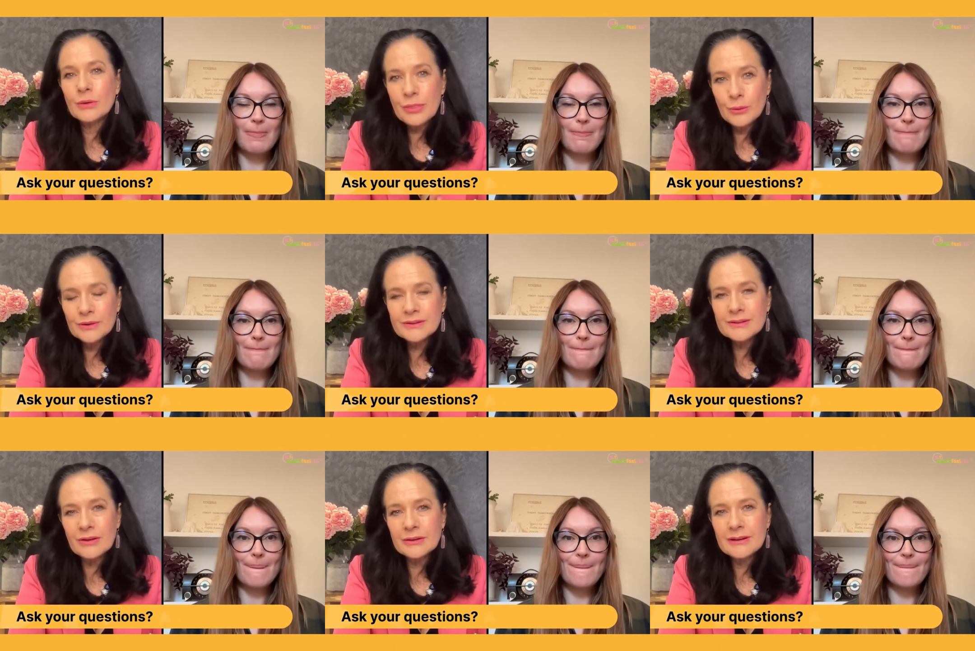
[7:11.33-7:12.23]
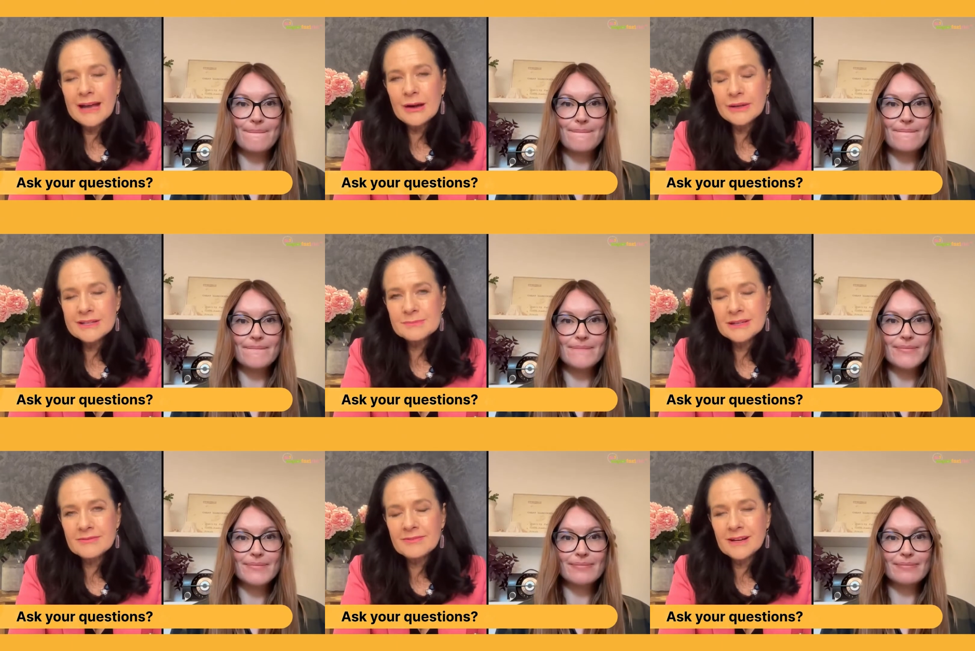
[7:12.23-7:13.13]
Speaker 1: thoughts on how
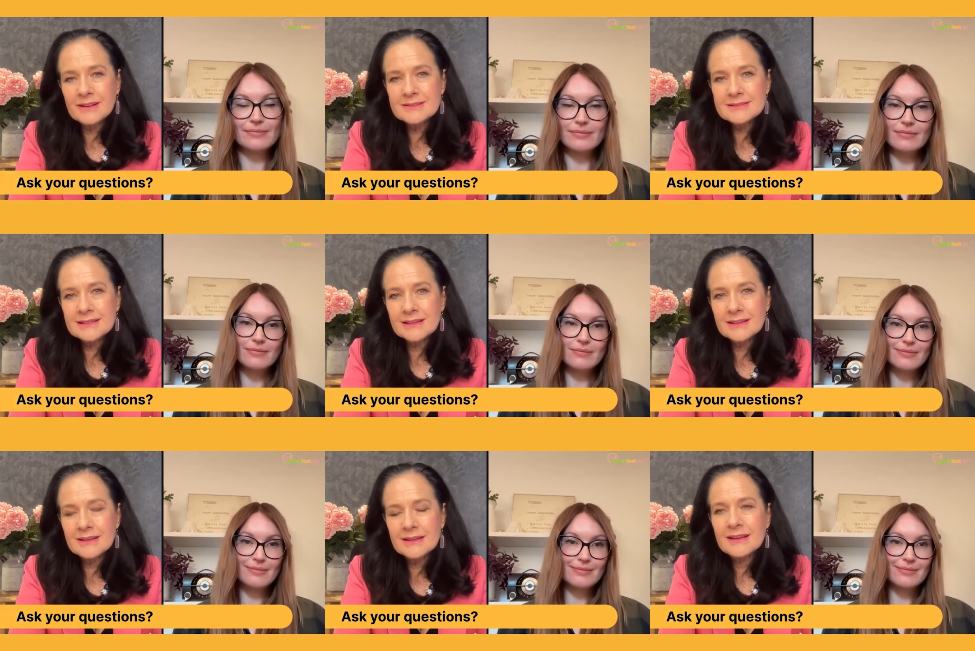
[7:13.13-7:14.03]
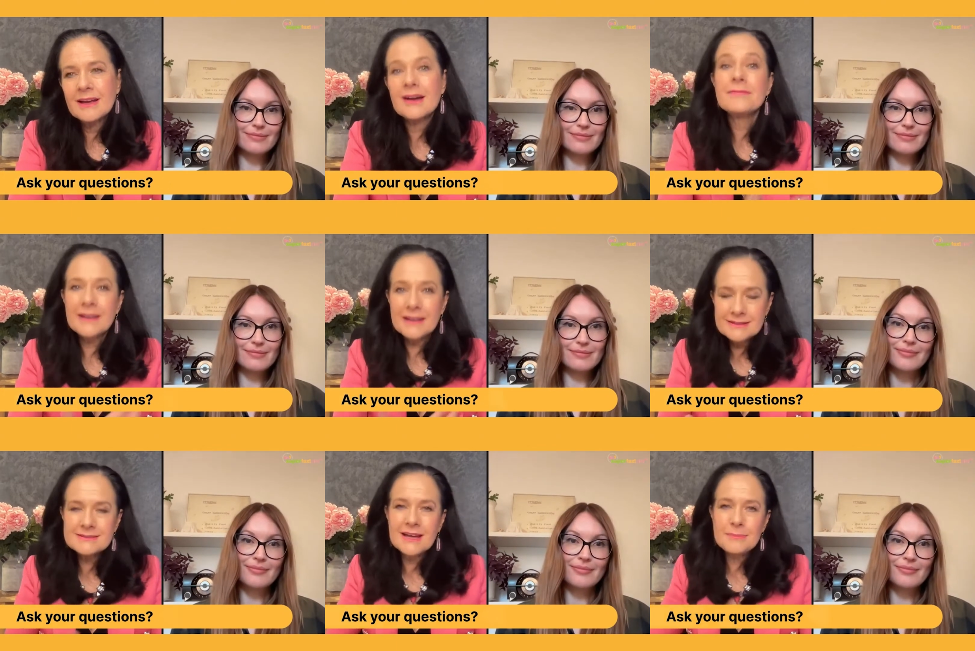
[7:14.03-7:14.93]
intermittent fasting
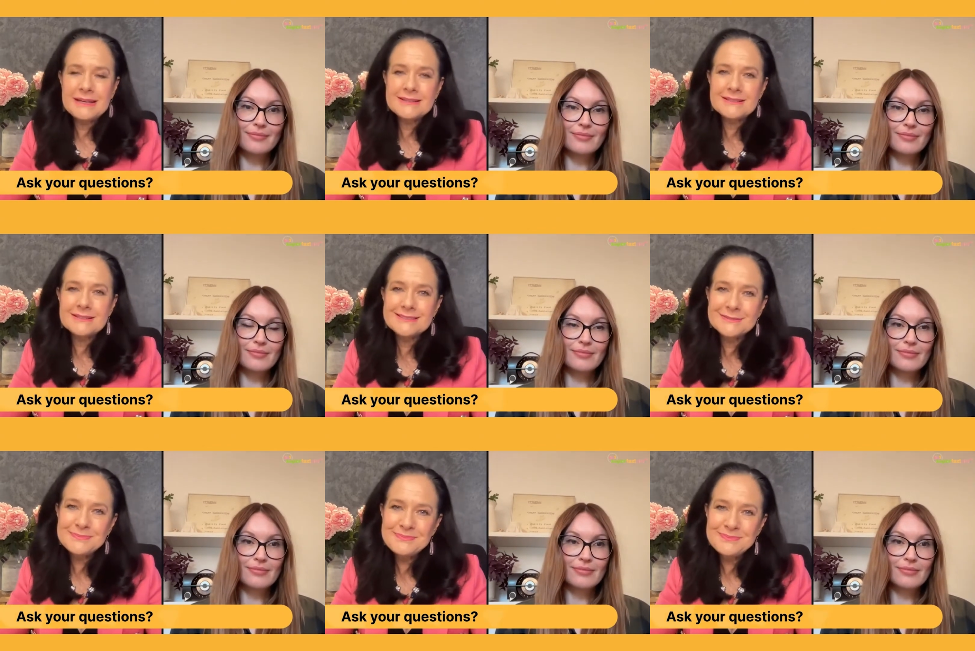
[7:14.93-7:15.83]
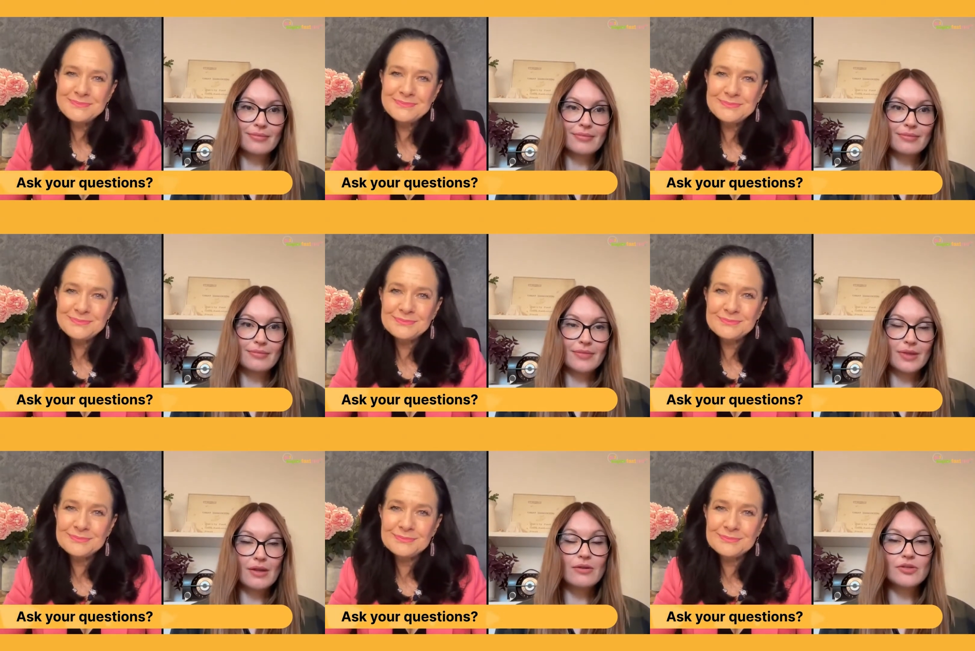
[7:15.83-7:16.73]
affects diabetes?
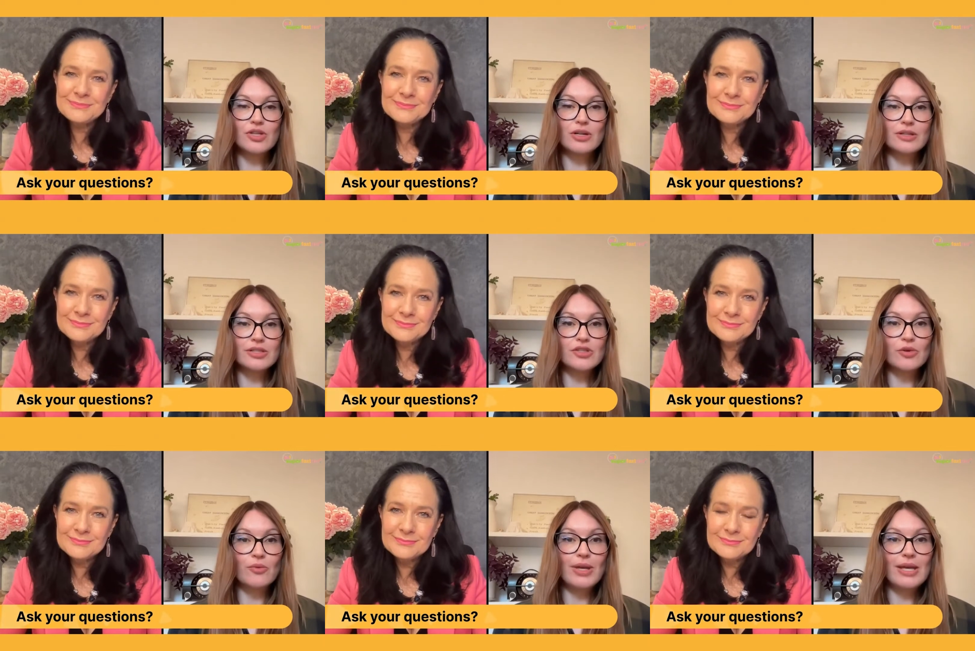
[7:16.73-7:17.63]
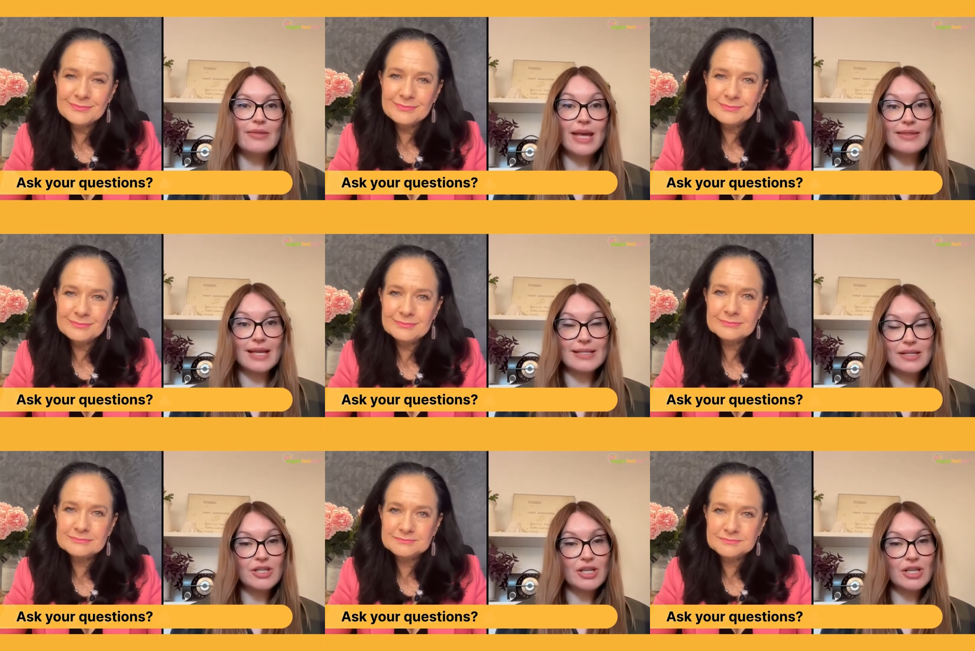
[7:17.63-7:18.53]
Speaker 2: Oh, sure. So that's
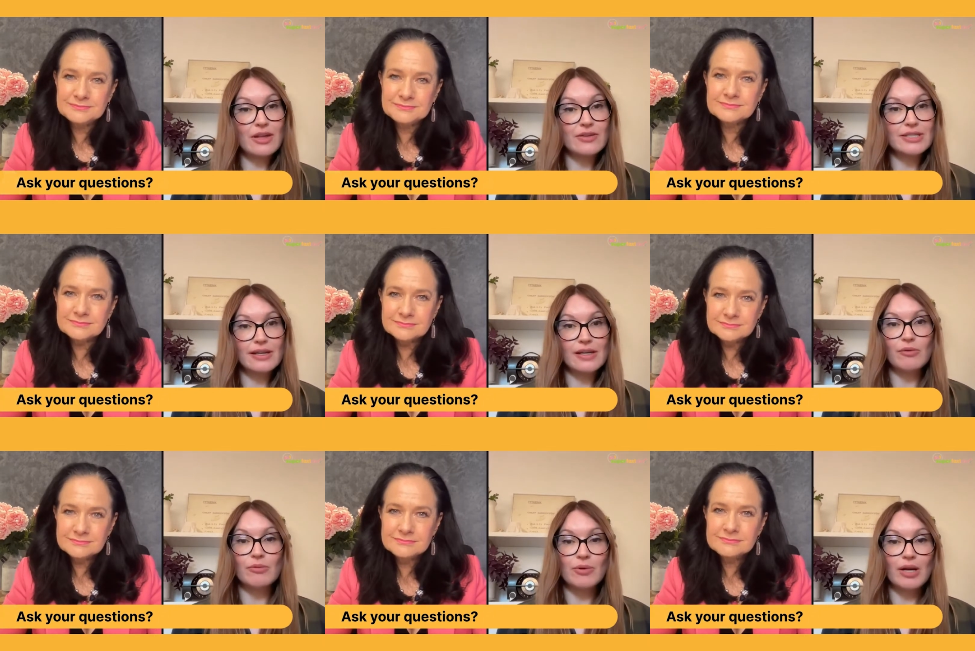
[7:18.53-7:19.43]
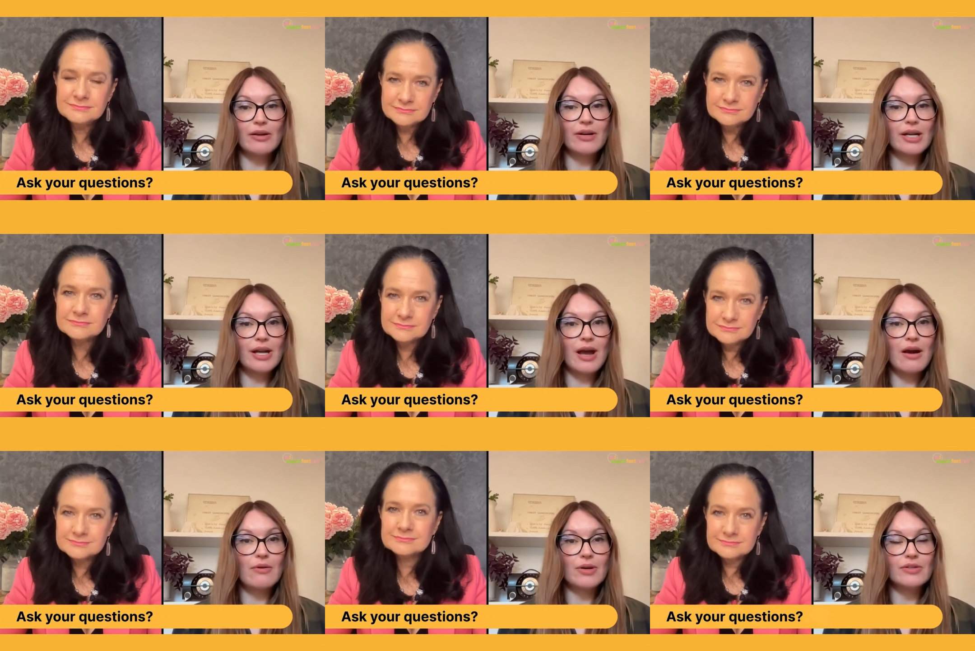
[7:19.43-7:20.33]
actually another study we're running right now.
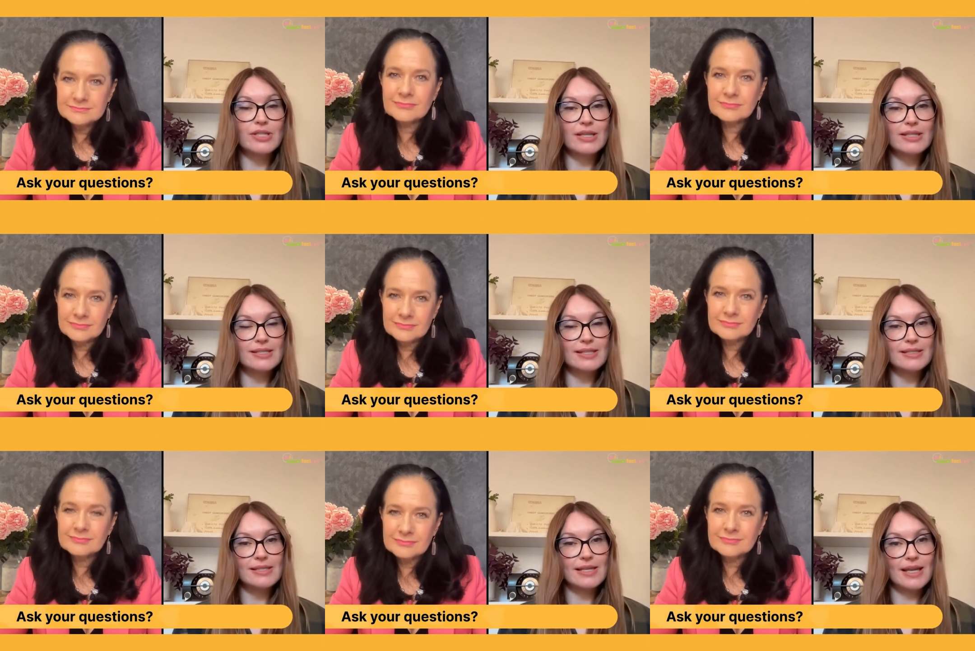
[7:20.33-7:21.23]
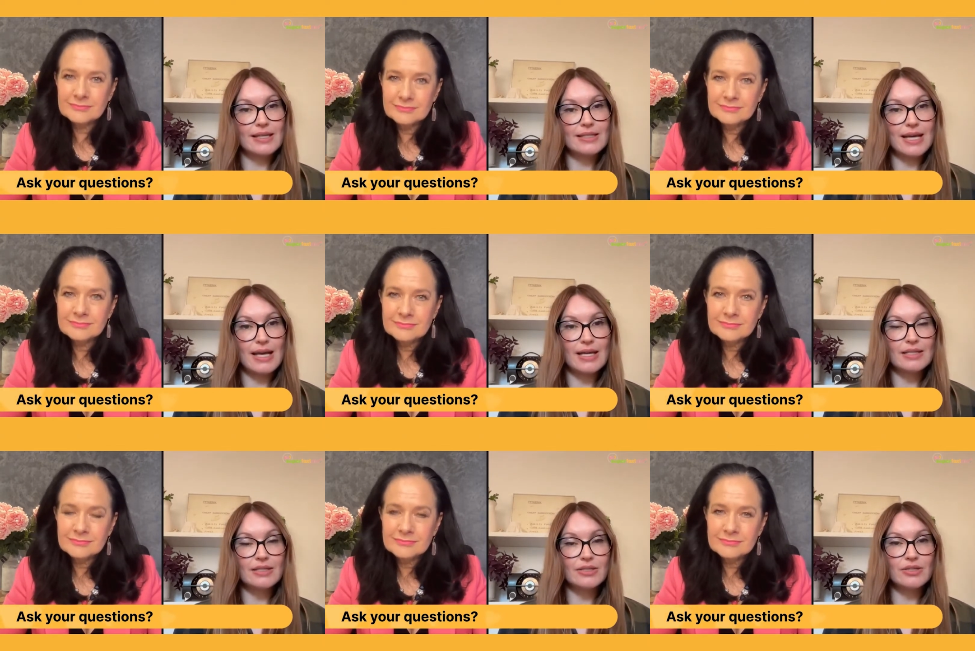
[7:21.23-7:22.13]
We're using the 16-8 diet
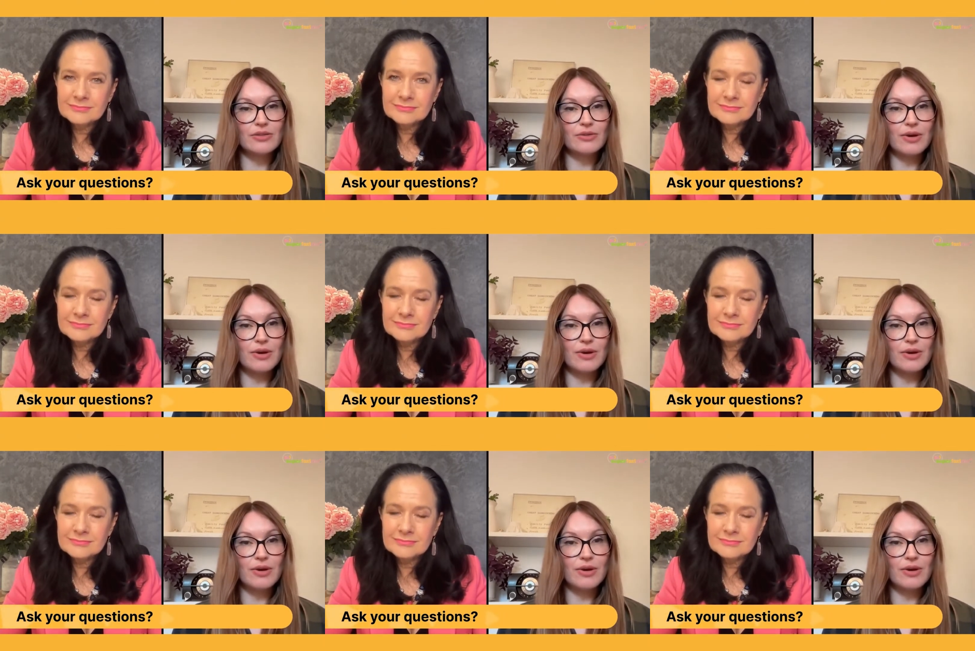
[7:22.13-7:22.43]
to